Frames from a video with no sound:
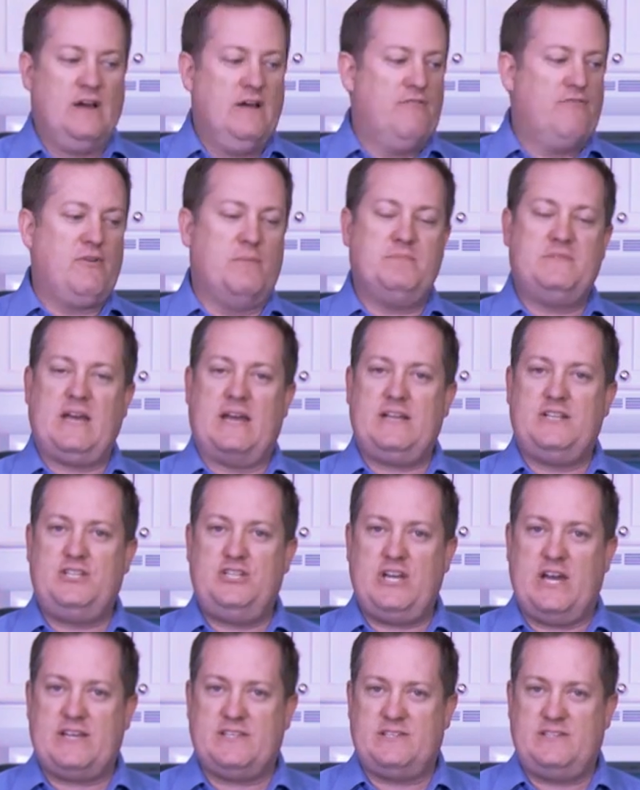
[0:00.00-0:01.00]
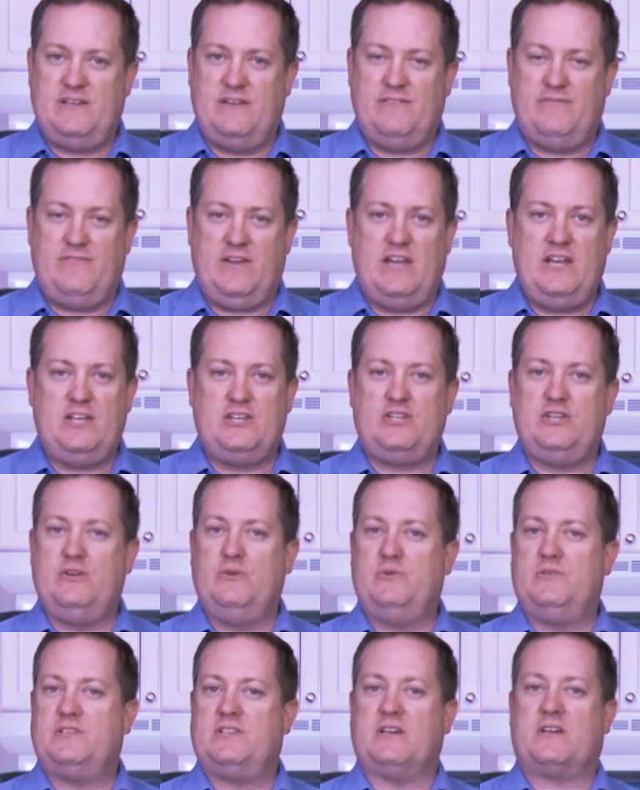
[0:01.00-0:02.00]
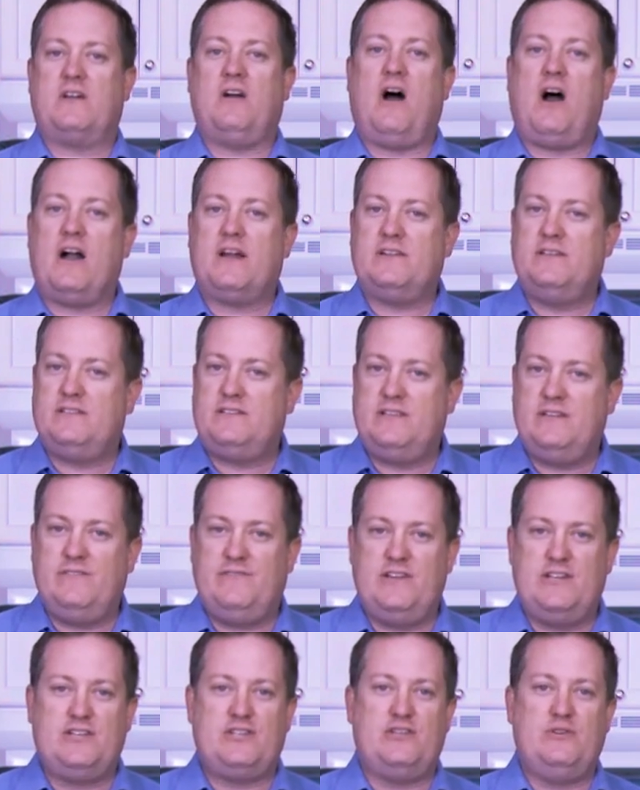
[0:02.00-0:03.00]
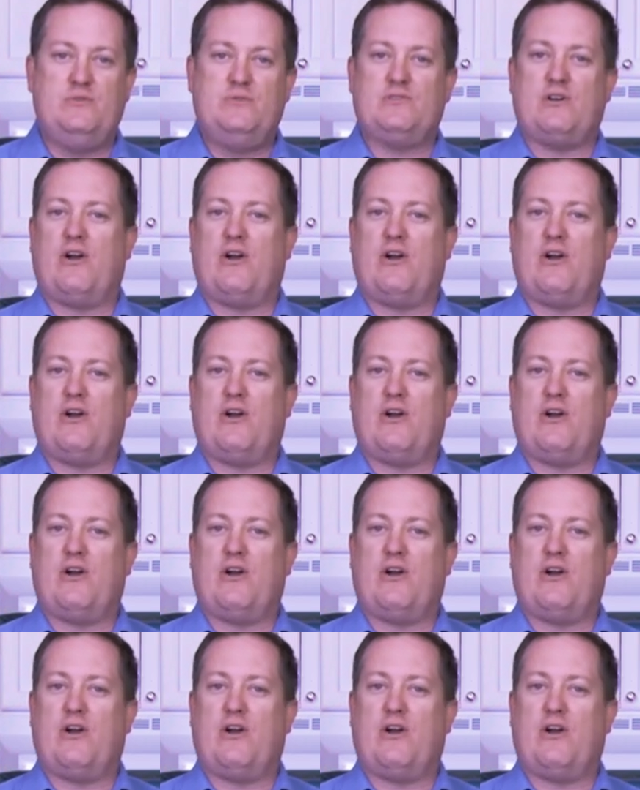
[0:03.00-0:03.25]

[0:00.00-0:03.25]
from digestive issues to cognitive issues,